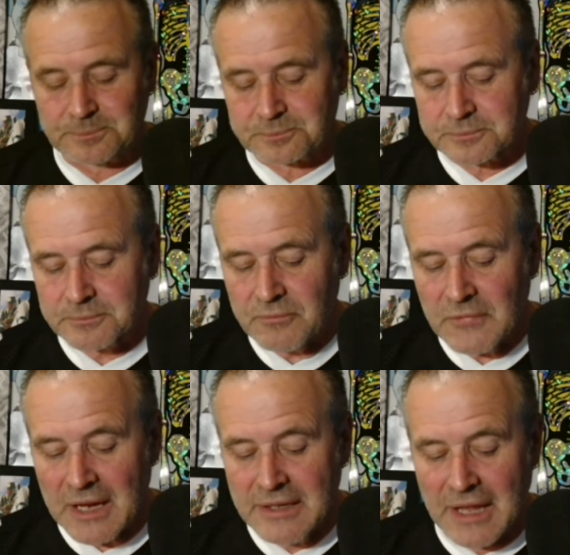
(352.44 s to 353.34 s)

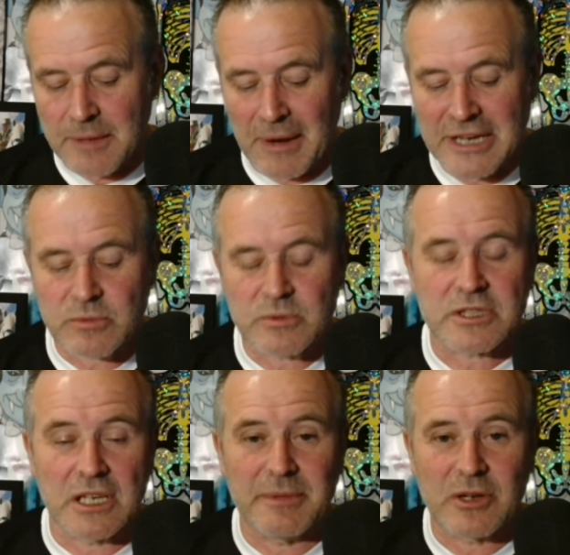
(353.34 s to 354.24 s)
actually,
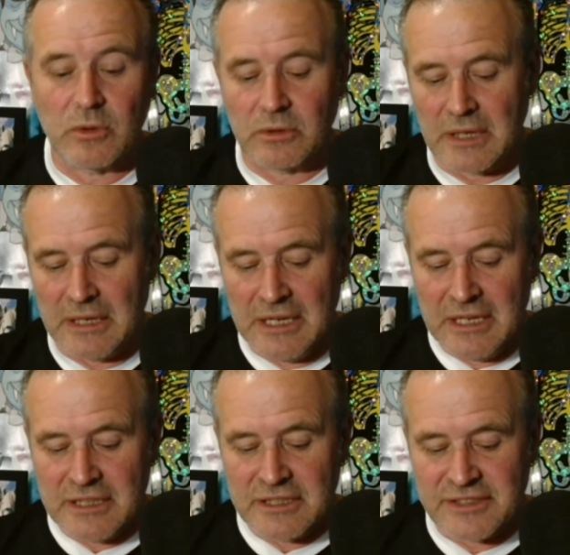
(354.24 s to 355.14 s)
they
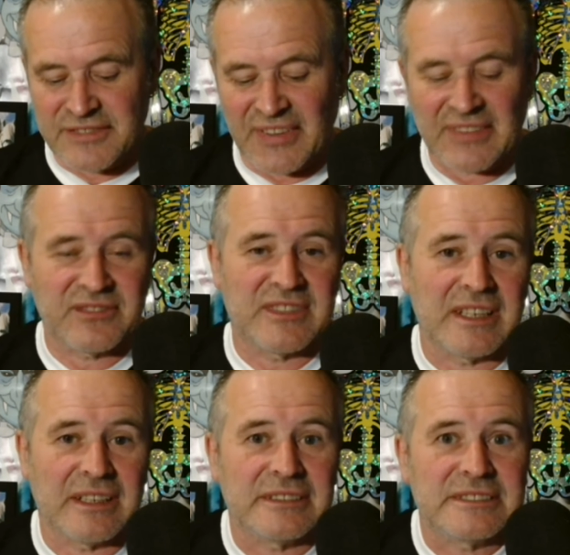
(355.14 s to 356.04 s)
decided in
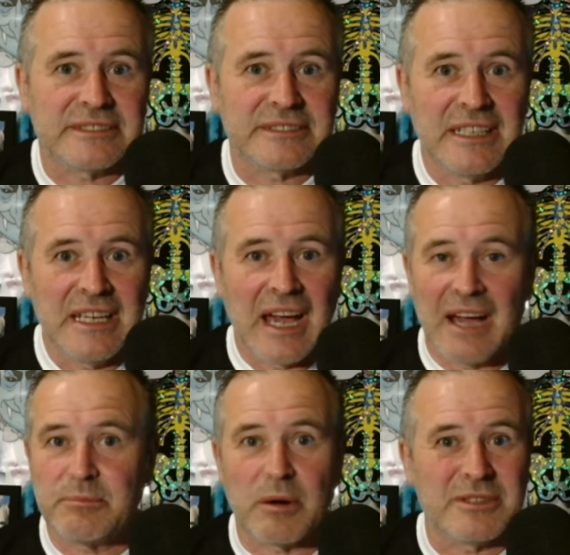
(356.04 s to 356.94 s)
1962
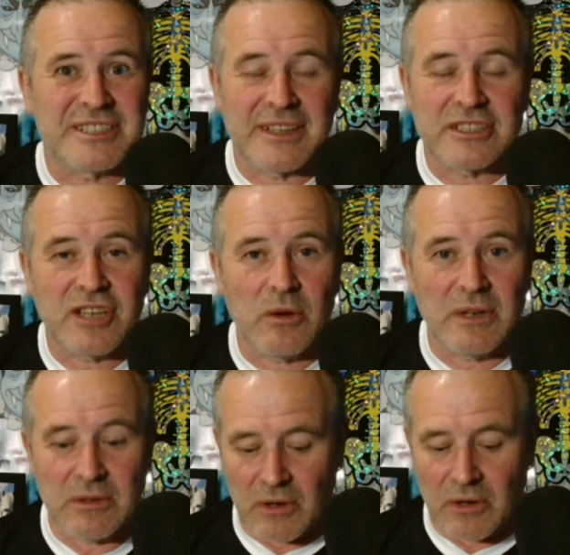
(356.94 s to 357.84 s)
that they were going to
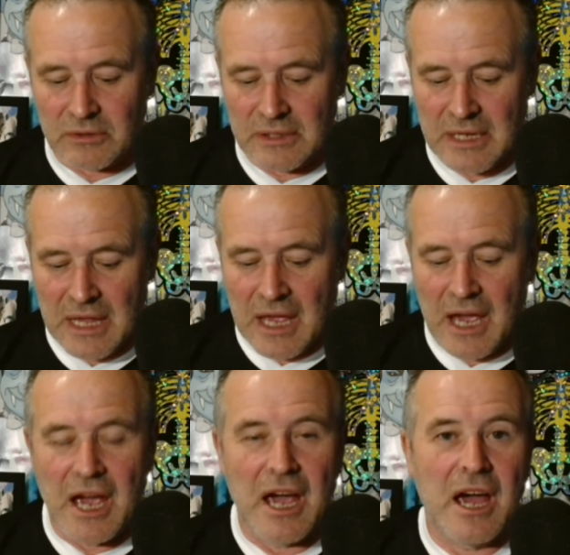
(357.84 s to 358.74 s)
actually try to build a
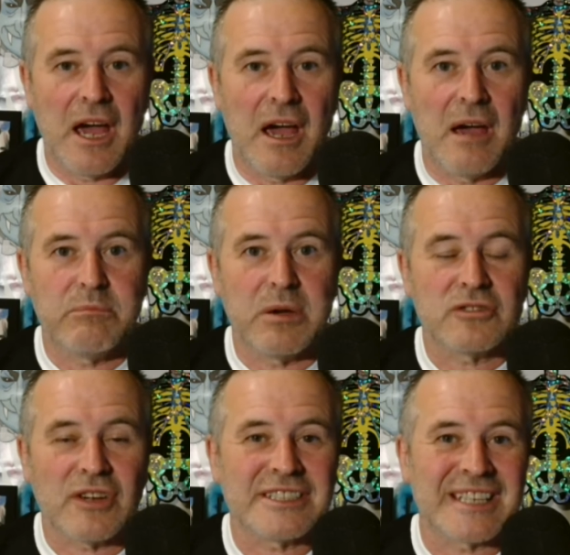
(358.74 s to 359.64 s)
base on the
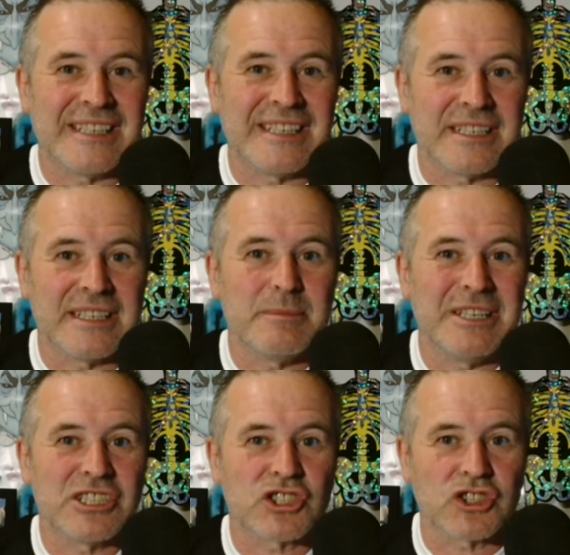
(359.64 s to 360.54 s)
moon.
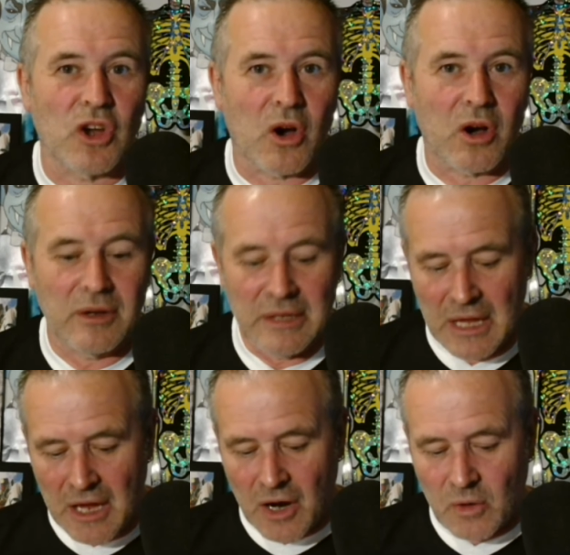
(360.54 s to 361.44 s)
Now, the base was going to
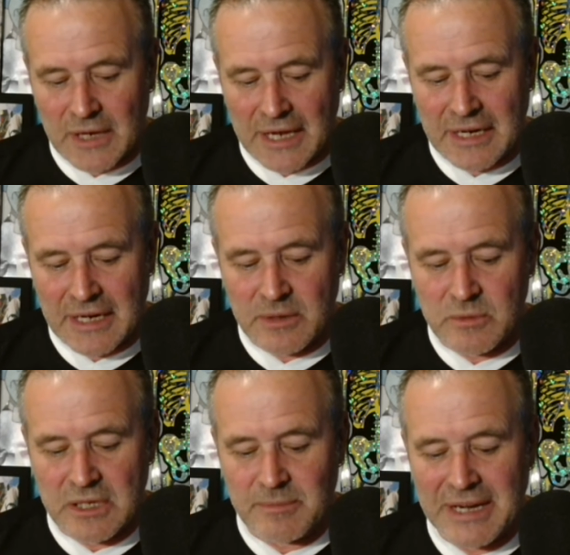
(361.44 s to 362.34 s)
be called the
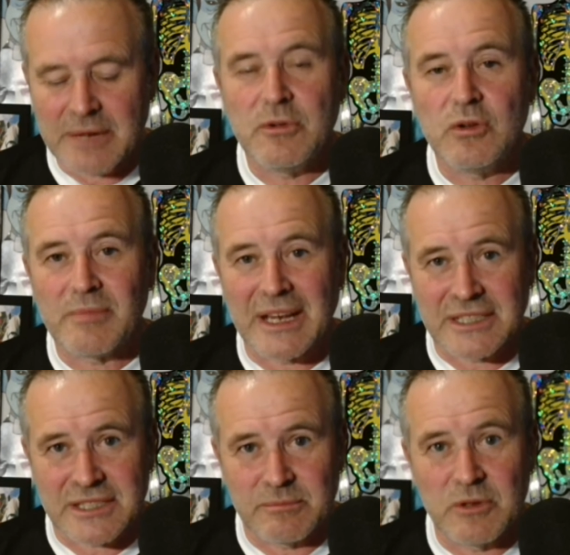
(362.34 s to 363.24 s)
Zvazda.
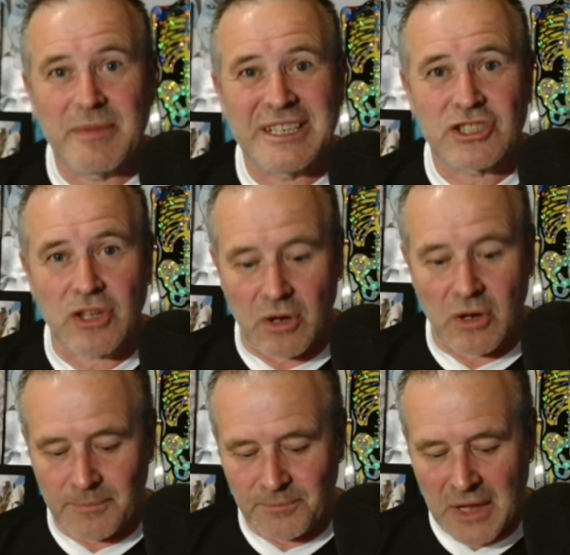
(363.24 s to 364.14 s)
I've
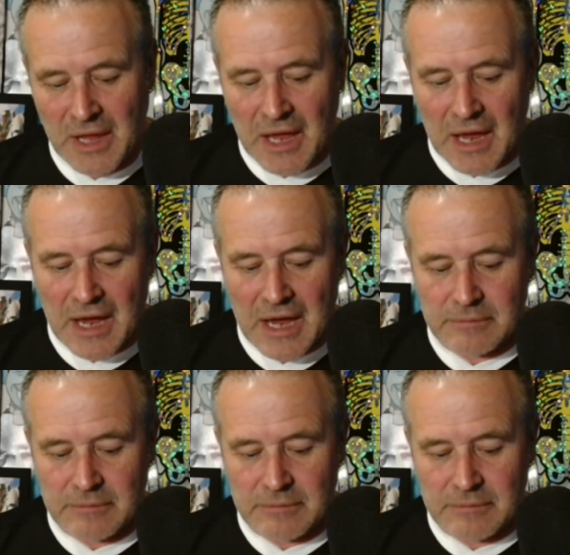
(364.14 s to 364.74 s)
probably said that totally